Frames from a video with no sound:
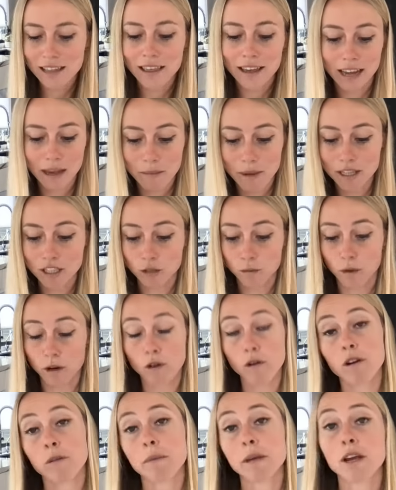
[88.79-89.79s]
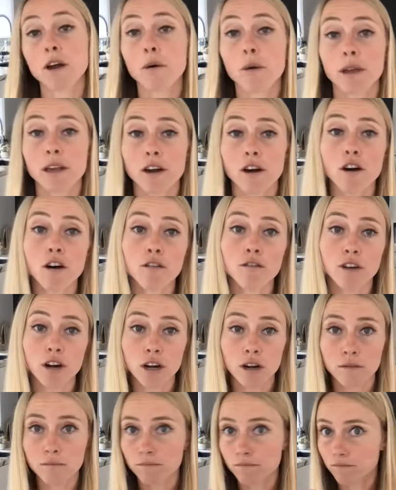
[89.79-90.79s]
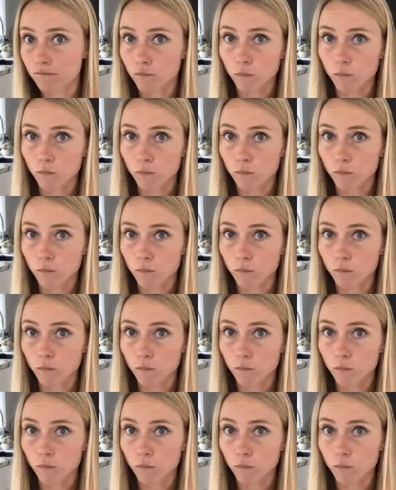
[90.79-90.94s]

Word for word: like I mentioned, we're going to be going over